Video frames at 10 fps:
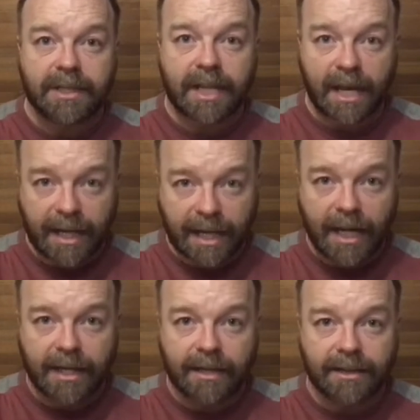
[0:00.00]

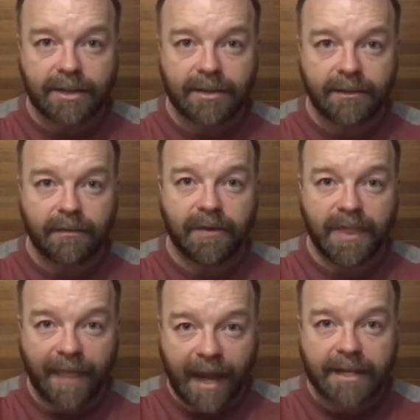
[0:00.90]
dedicated for
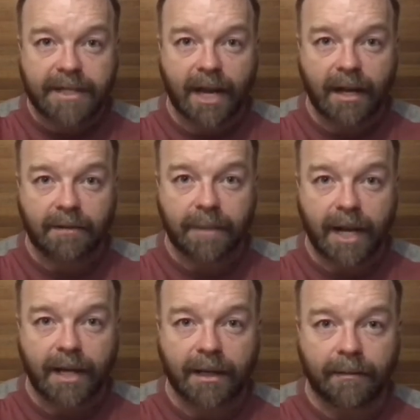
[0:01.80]
that target
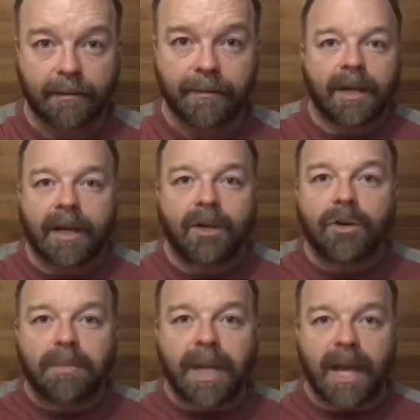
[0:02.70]
market. It
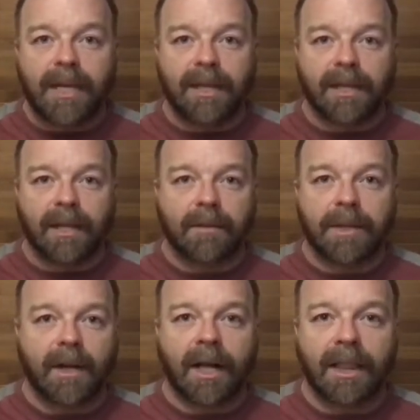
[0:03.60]
could be anything. I
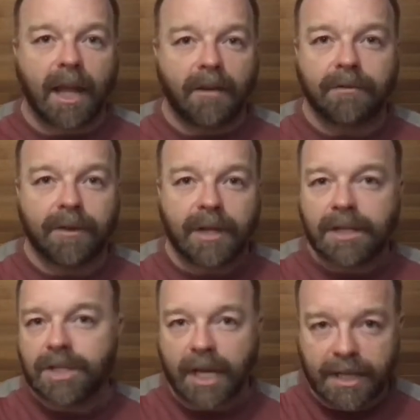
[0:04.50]
mean, I love
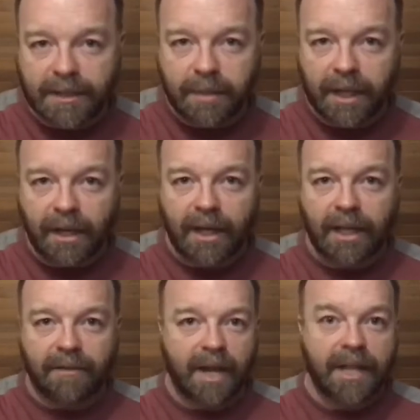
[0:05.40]
Shakespeare. I
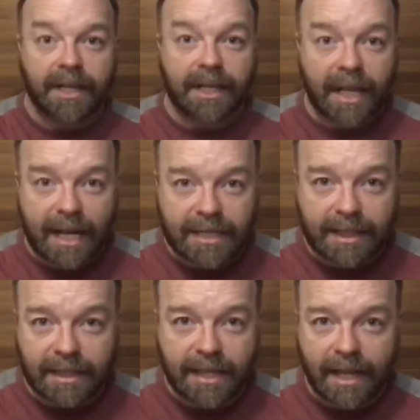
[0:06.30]
love other
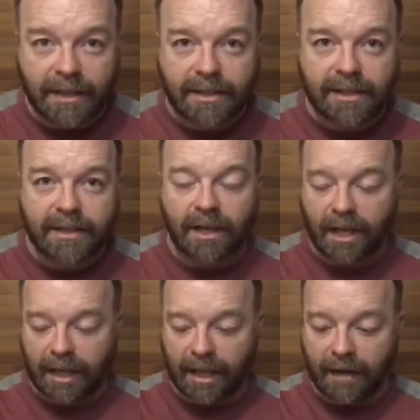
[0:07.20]
classic texts.
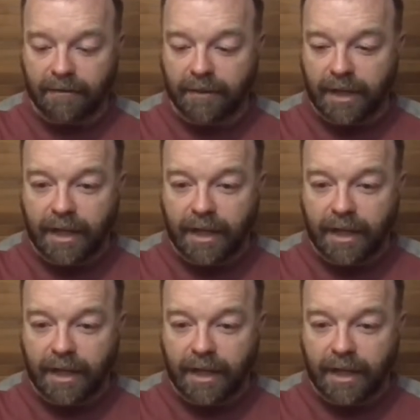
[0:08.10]
I love